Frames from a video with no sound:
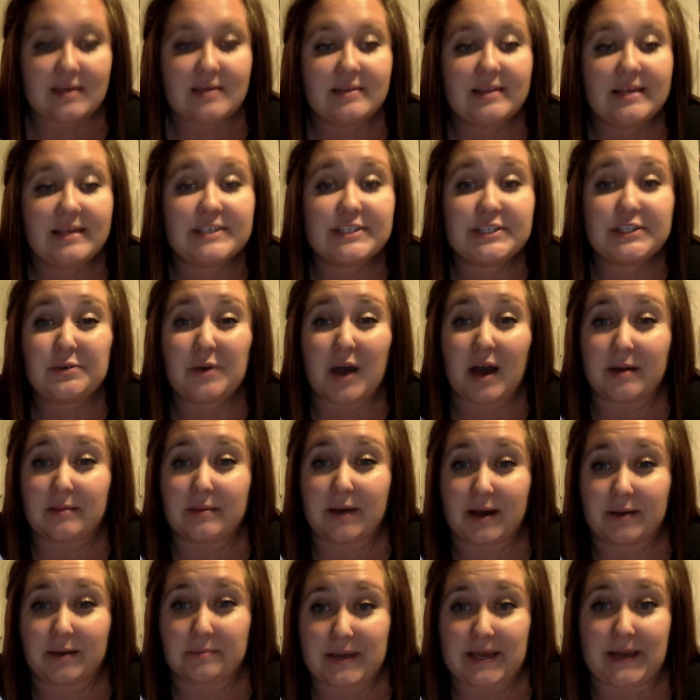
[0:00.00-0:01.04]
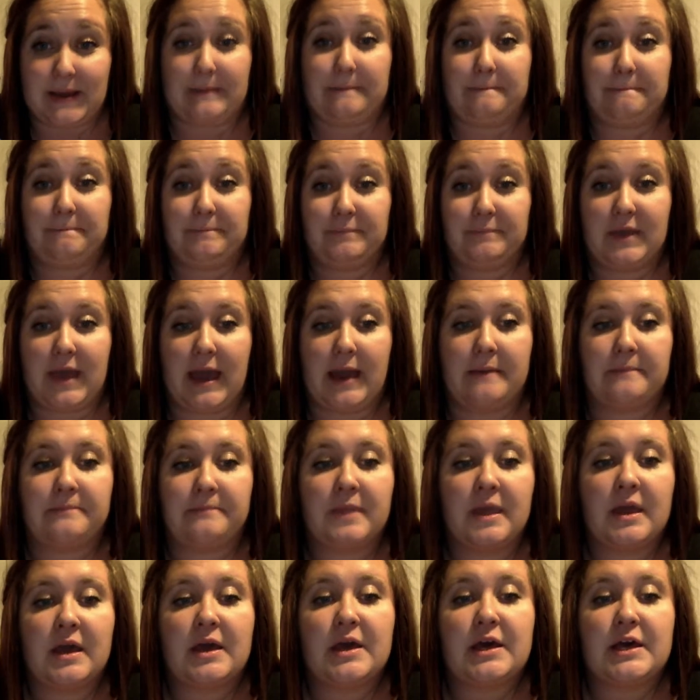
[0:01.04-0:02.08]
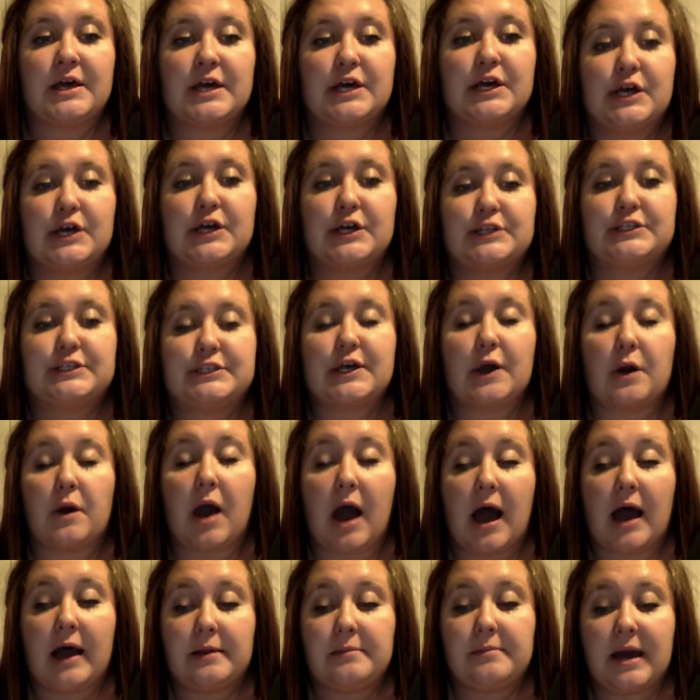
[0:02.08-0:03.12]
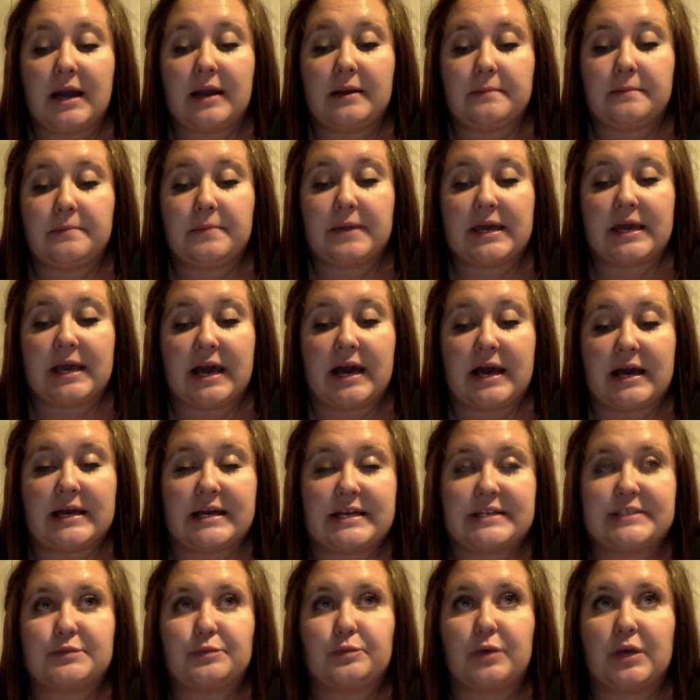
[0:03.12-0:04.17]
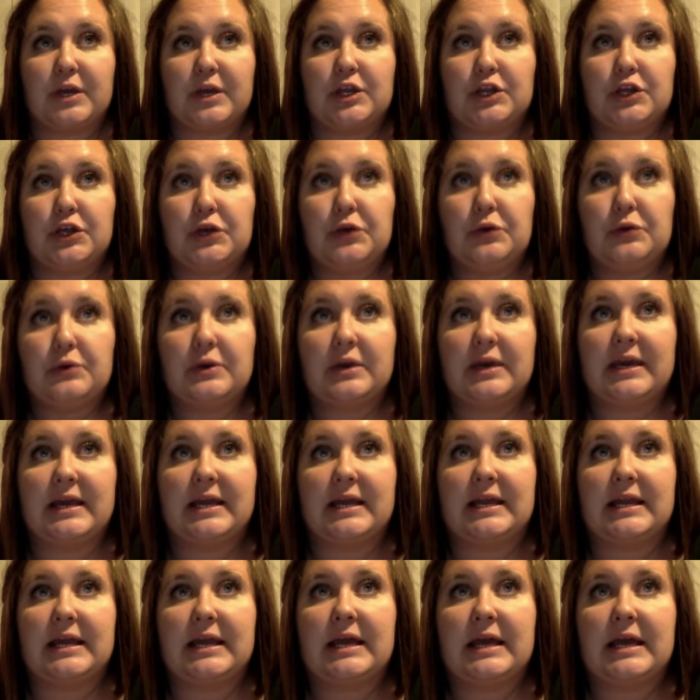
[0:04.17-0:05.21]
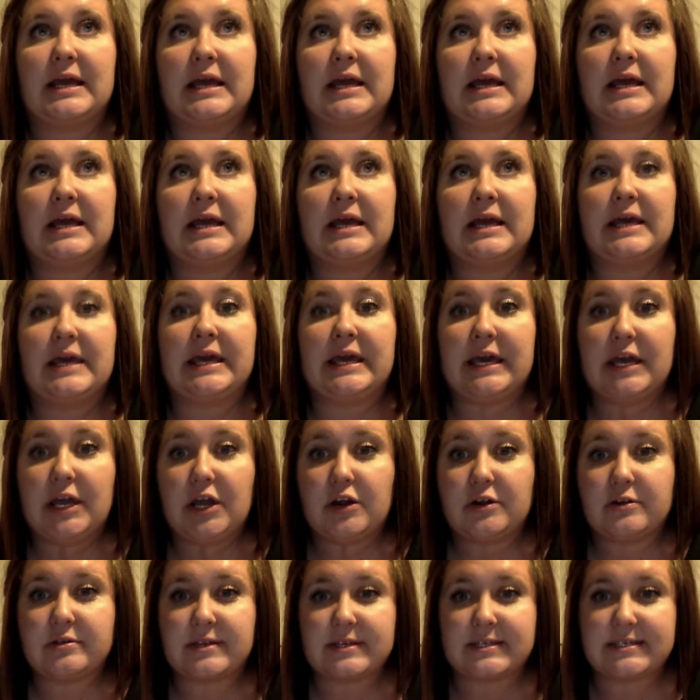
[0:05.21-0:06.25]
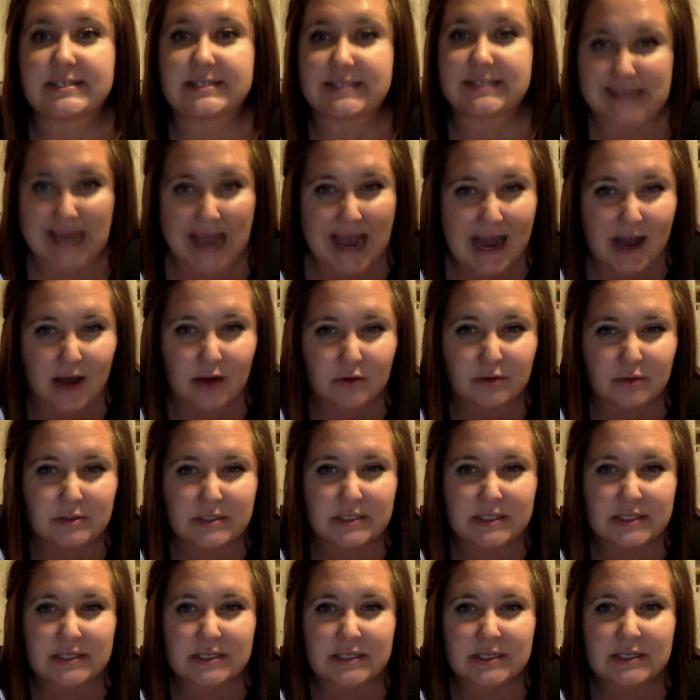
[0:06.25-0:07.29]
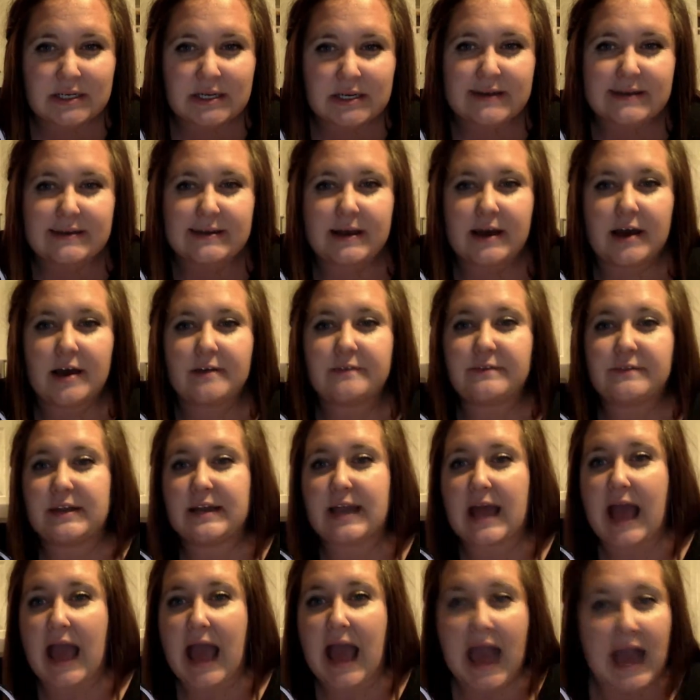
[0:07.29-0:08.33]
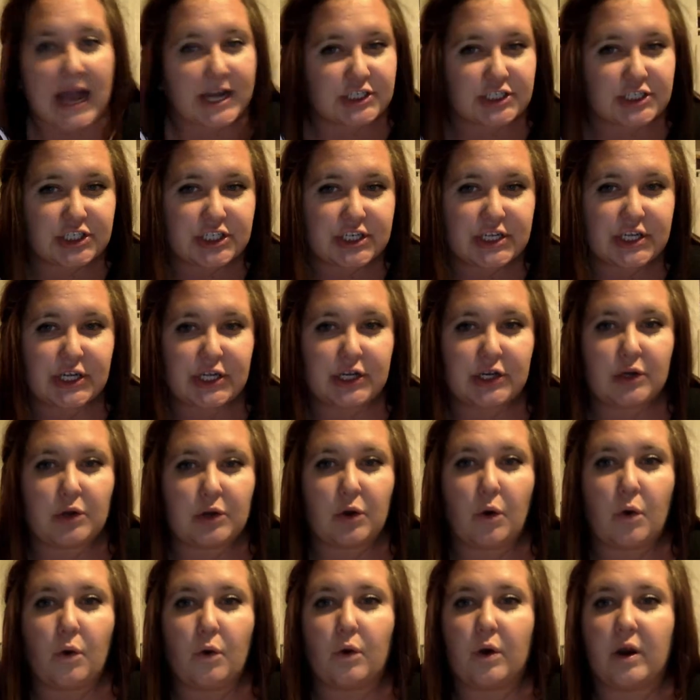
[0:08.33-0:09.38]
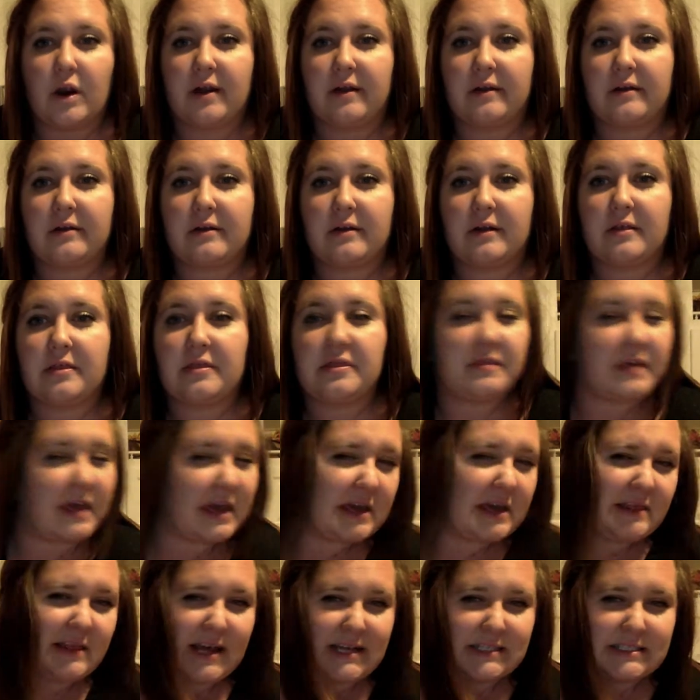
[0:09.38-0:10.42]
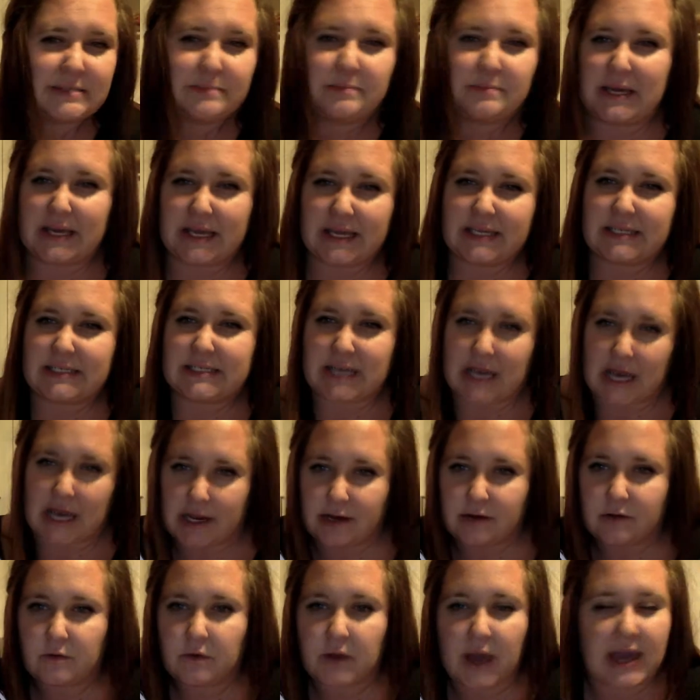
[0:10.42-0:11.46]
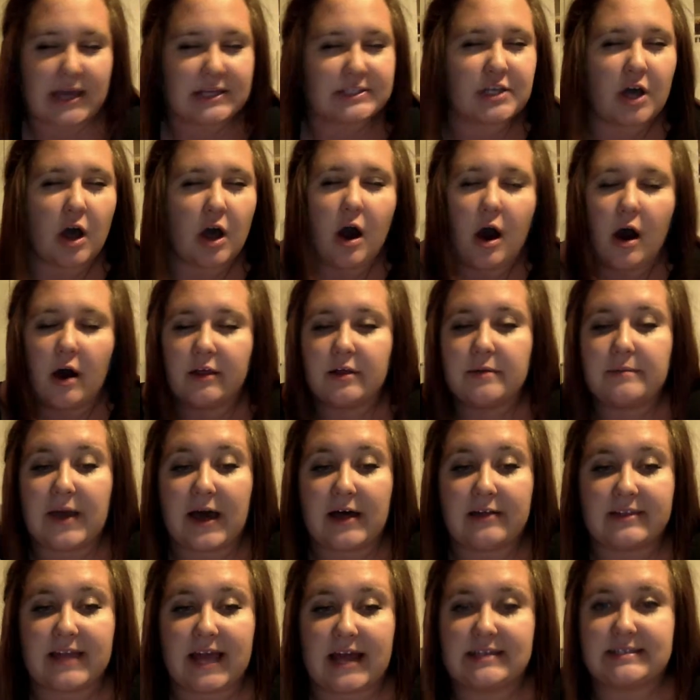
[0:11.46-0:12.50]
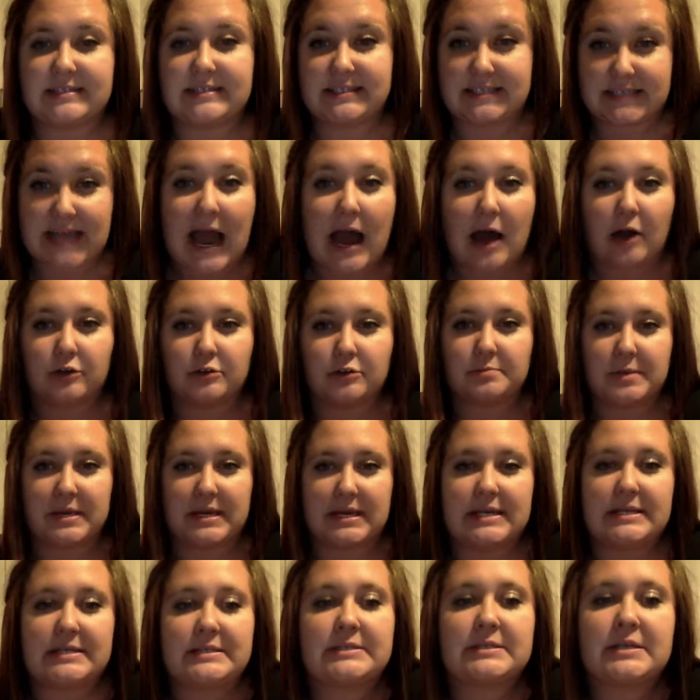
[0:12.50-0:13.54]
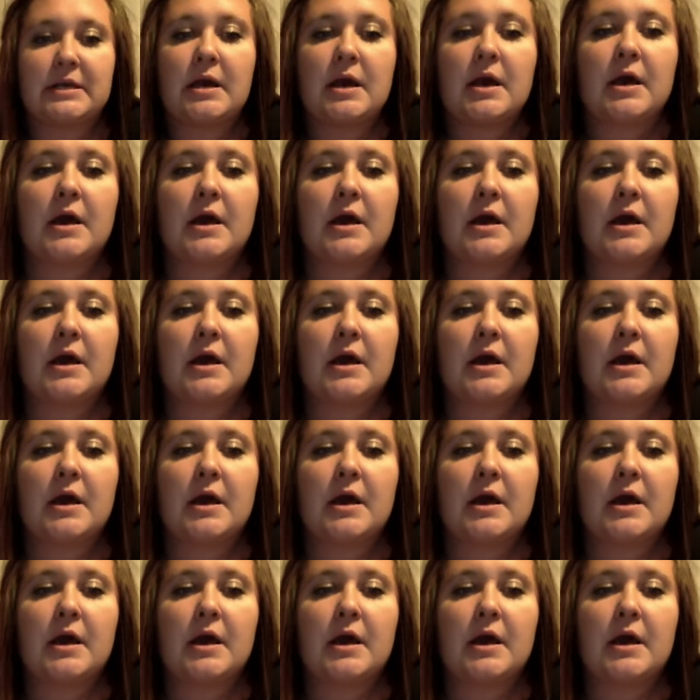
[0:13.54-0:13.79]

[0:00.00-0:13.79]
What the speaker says: let's do onomatopoeia. Okay? So onomatopoeia is when you can hear the sound of an action or thing that's being done. Okay, it's all about that sound piece.